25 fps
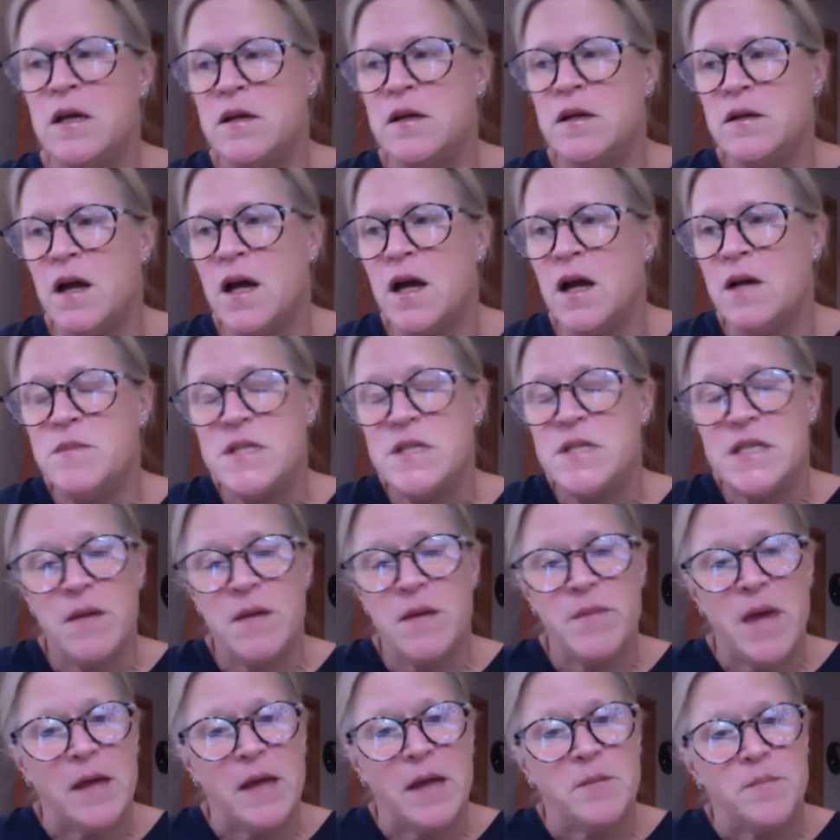Um,
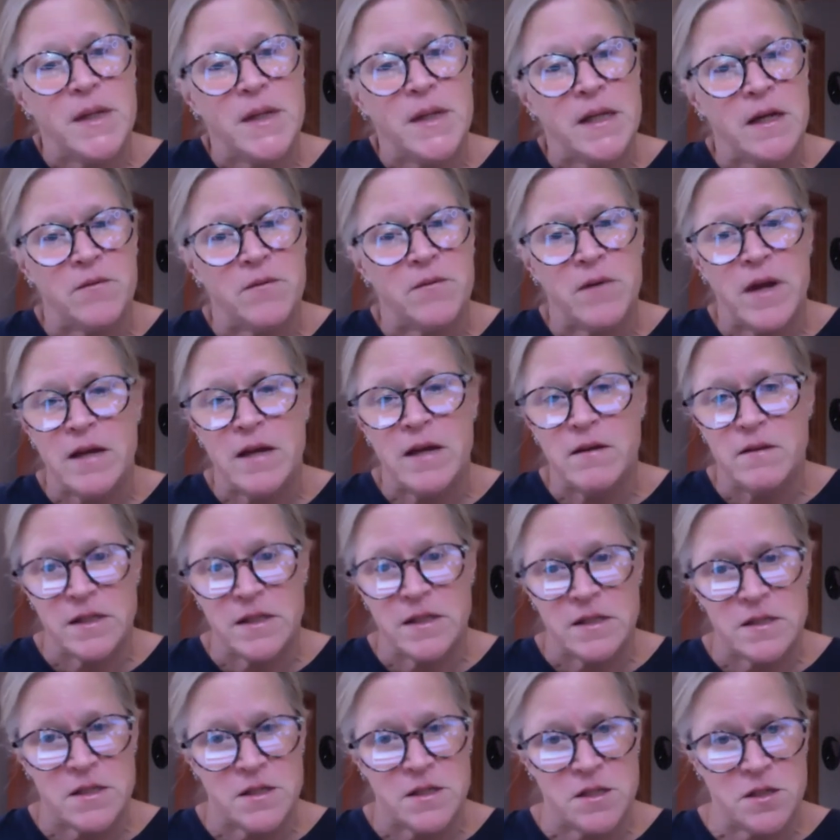some had been at Wrangell
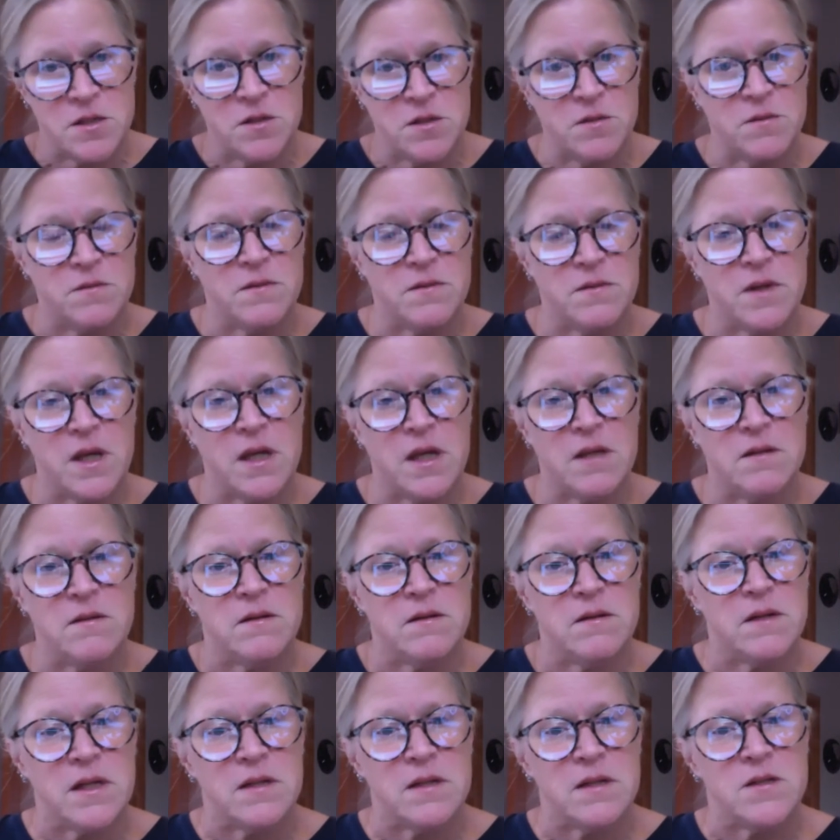Institute and,
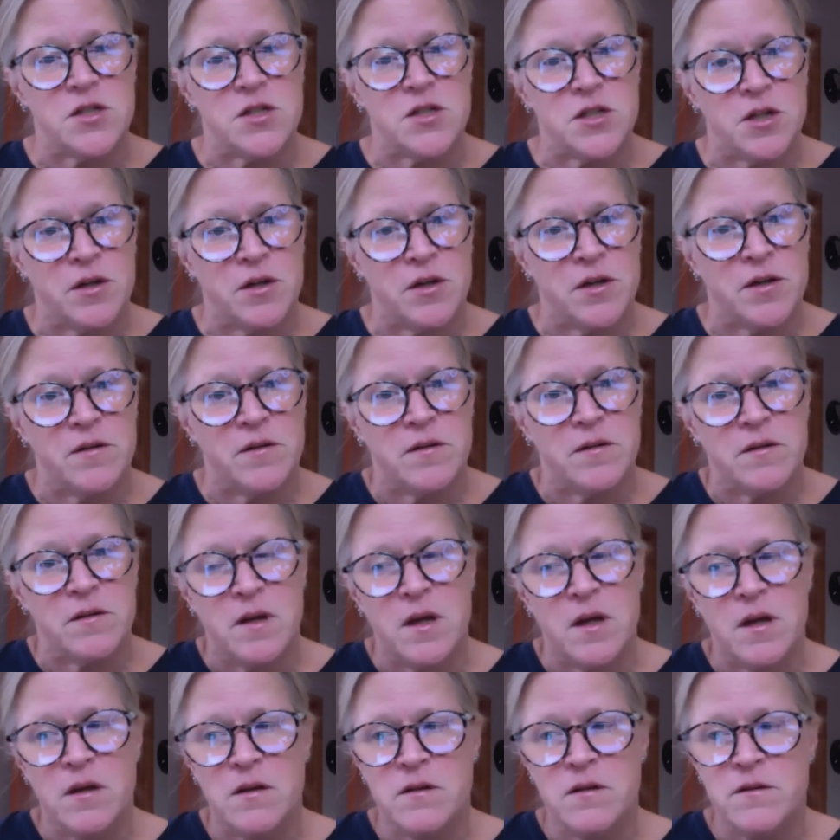and shared
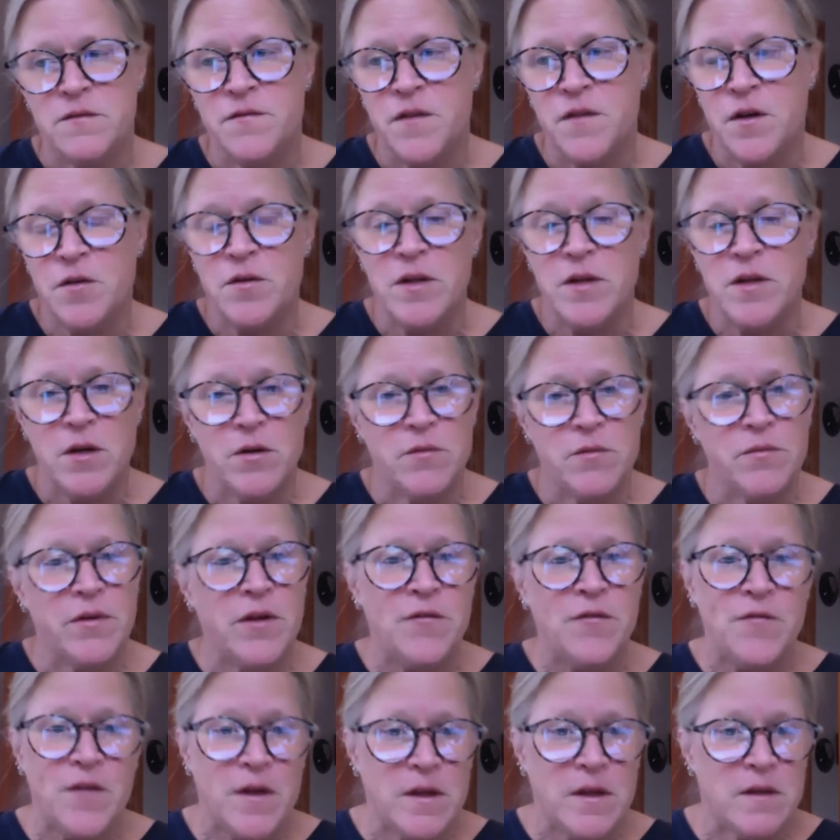fairly
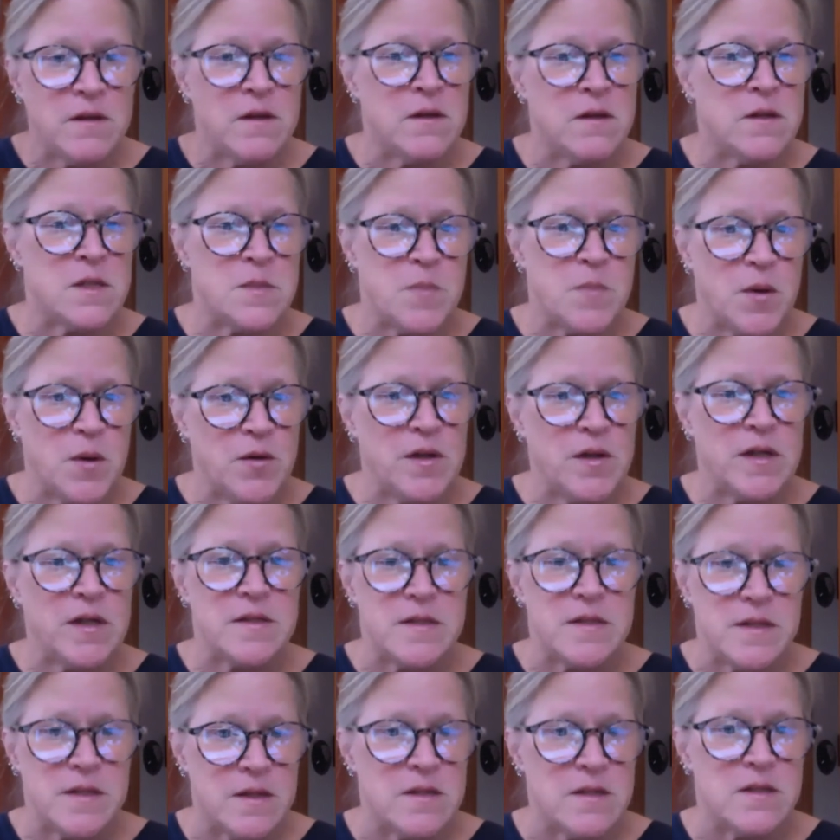horrific
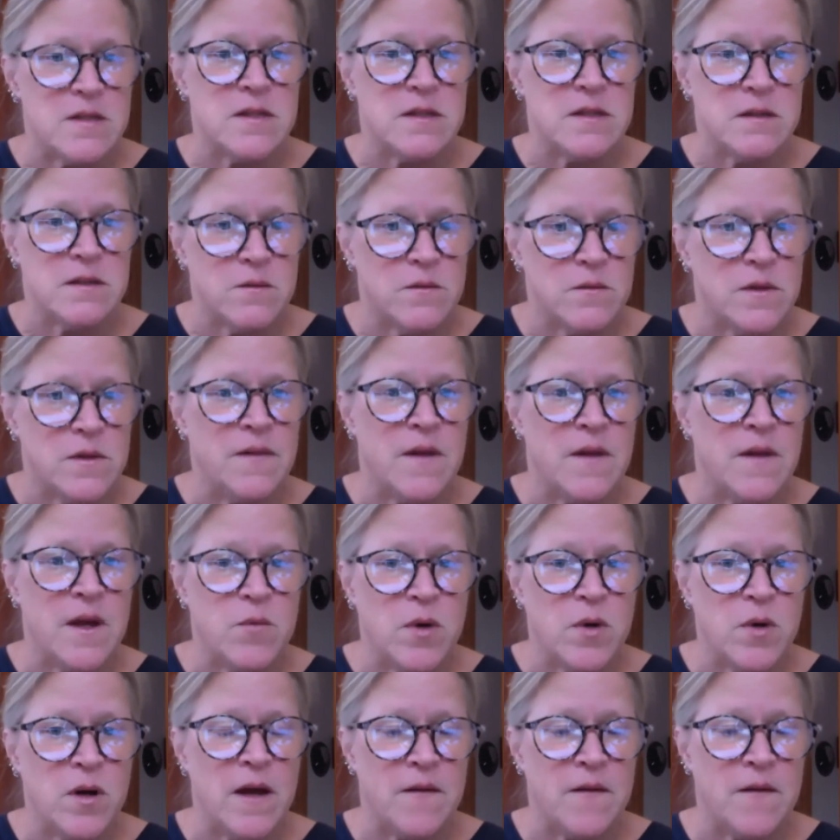experiences when they
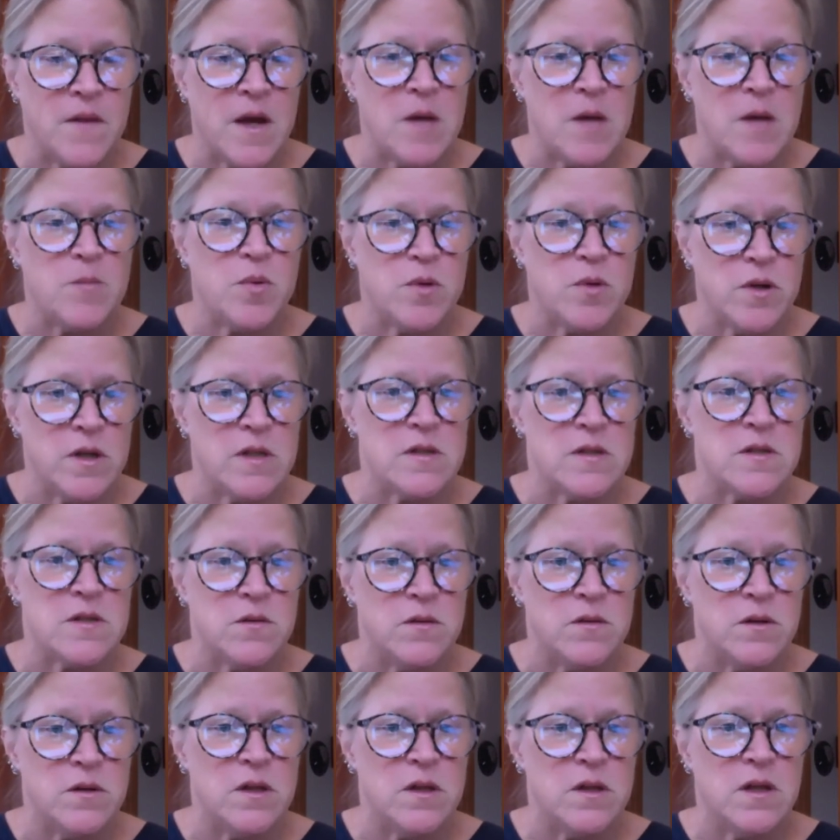were at that boarding
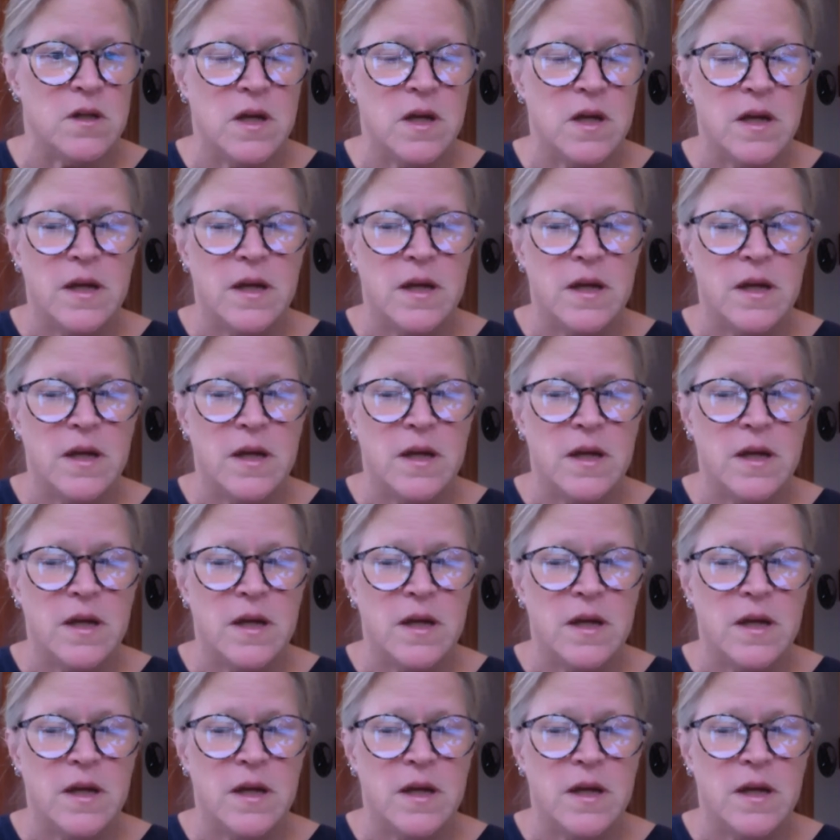school.